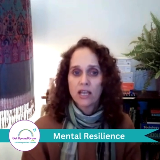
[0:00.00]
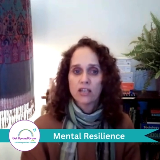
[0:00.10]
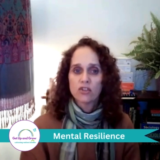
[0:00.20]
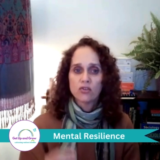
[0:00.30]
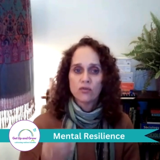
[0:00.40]

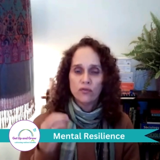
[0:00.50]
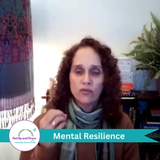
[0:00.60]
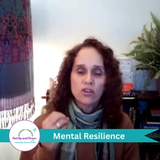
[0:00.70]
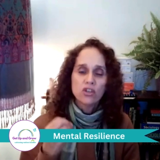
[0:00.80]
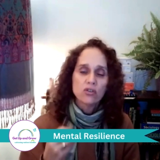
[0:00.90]
is to
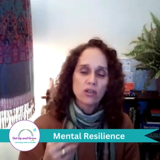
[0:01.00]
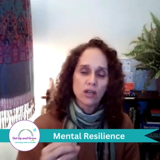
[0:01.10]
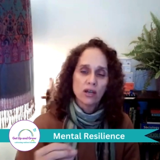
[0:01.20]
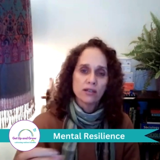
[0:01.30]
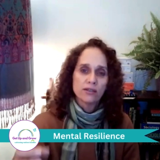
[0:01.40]

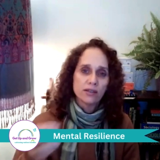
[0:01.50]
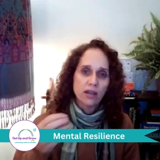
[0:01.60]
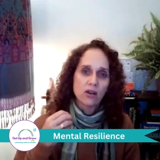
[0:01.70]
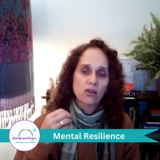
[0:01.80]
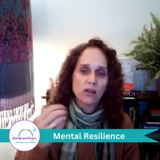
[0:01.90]
visualize the
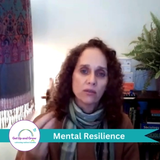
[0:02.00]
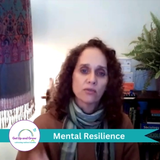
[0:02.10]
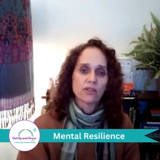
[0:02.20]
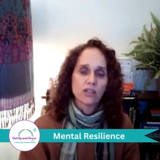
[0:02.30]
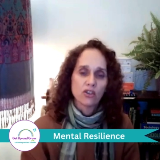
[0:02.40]

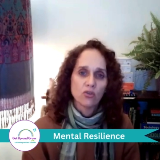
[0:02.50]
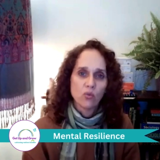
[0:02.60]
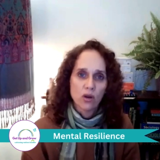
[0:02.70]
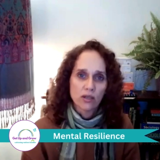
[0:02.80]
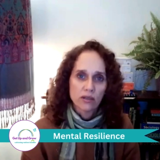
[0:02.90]
outcomes that you
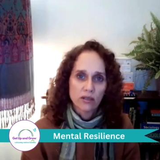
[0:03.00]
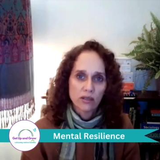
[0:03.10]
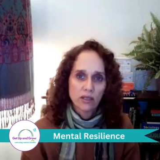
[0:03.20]
want.